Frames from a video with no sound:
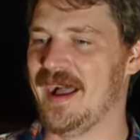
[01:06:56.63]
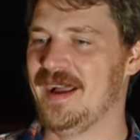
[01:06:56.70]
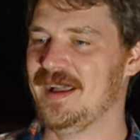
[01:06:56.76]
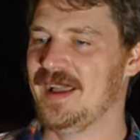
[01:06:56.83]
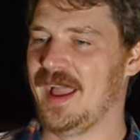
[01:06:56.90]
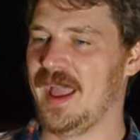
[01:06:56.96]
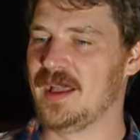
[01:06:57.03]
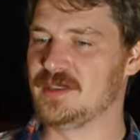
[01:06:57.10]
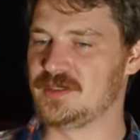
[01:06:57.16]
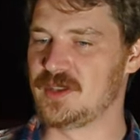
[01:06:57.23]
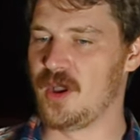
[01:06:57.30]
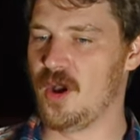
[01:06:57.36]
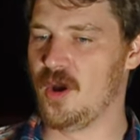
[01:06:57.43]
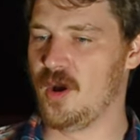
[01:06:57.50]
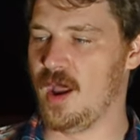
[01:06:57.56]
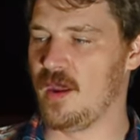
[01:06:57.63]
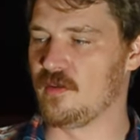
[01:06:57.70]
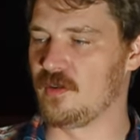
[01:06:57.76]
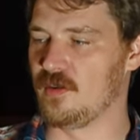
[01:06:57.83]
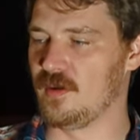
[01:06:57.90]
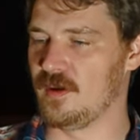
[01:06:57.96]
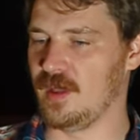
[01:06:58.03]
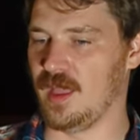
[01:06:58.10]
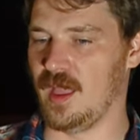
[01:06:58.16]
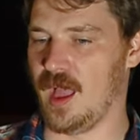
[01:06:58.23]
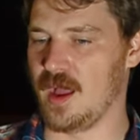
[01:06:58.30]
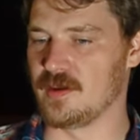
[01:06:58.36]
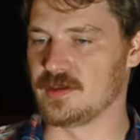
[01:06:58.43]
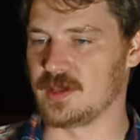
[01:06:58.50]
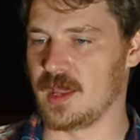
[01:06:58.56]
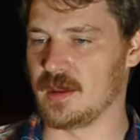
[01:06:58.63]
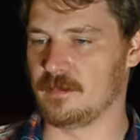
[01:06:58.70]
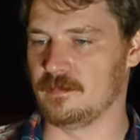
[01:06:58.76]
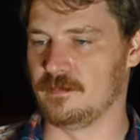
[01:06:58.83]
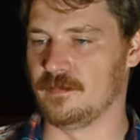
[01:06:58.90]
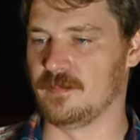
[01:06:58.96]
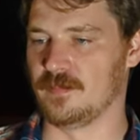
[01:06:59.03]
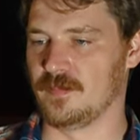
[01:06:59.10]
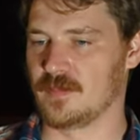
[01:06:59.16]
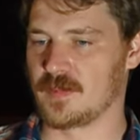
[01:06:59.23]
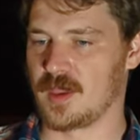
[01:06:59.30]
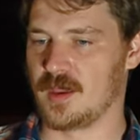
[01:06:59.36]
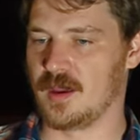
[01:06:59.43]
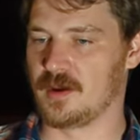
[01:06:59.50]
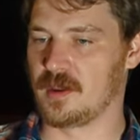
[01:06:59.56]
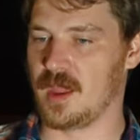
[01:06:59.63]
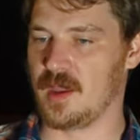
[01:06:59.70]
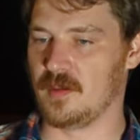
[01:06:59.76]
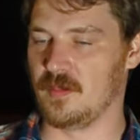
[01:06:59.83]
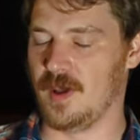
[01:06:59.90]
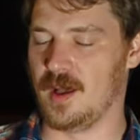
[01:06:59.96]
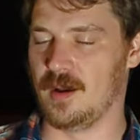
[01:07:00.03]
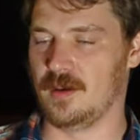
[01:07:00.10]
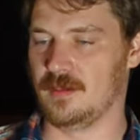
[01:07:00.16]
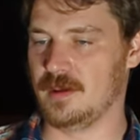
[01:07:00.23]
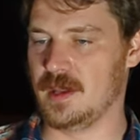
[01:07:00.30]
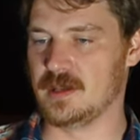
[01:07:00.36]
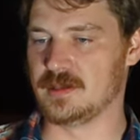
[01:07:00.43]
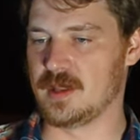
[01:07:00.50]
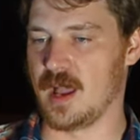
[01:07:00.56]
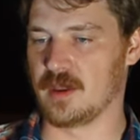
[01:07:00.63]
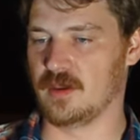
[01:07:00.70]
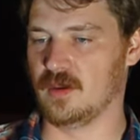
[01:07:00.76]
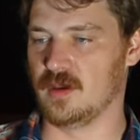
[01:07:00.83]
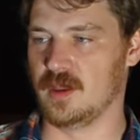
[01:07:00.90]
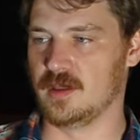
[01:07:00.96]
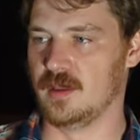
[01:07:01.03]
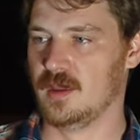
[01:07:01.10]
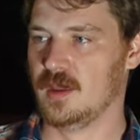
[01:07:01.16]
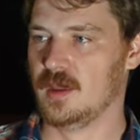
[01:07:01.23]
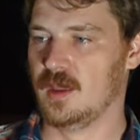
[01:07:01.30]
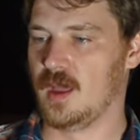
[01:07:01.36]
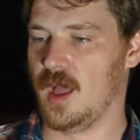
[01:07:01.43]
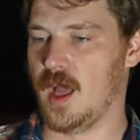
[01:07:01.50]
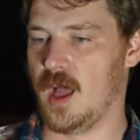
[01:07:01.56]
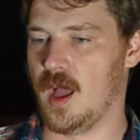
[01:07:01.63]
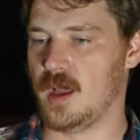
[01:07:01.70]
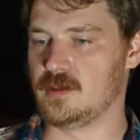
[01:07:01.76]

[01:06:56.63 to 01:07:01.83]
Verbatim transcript: And so every I was like, mm, okay, well, he's not good. Uh, y'all